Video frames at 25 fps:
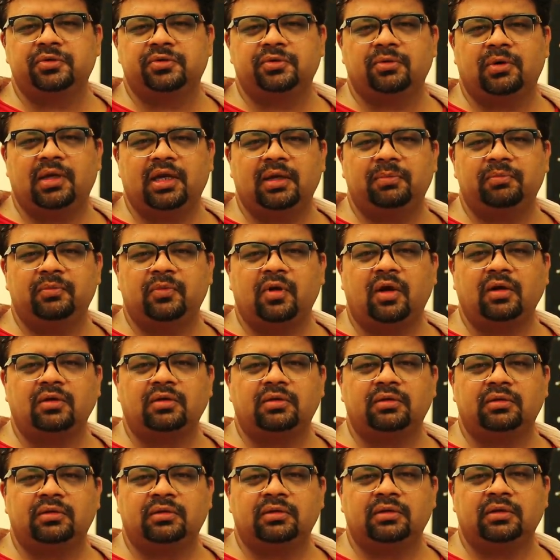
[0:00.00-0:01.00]
so I'm
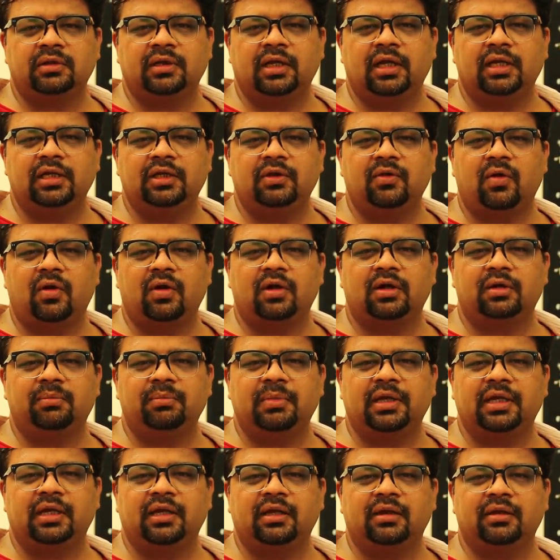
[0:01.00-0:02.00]
not any longer
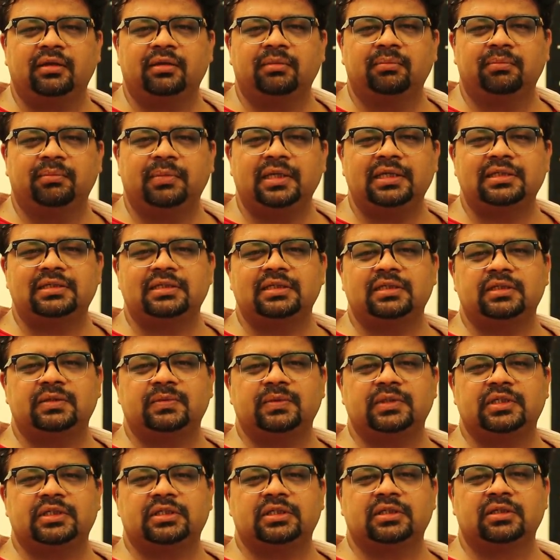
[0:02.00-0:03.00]
making pieces
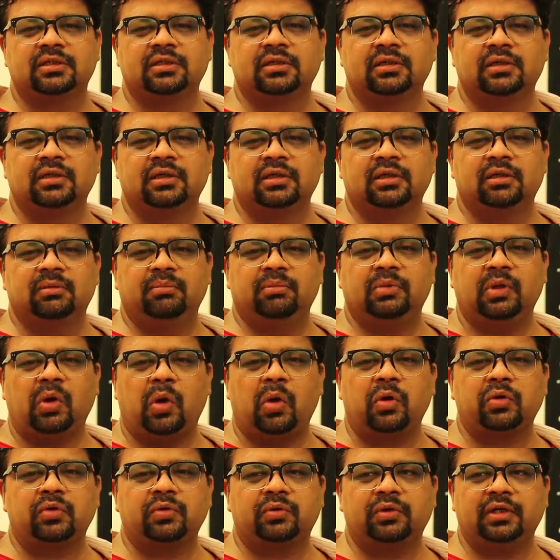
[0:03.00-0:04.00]
which
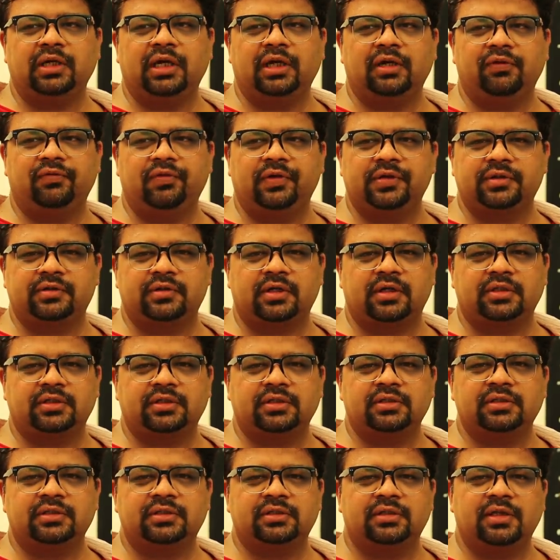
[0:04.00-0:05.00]
belong to creative
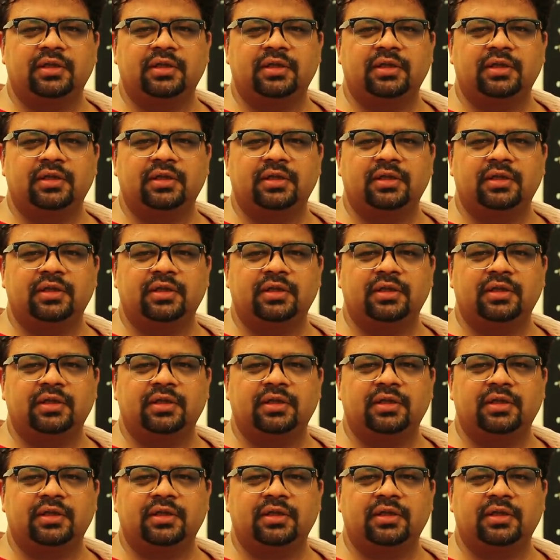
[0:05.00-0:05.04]
destructions.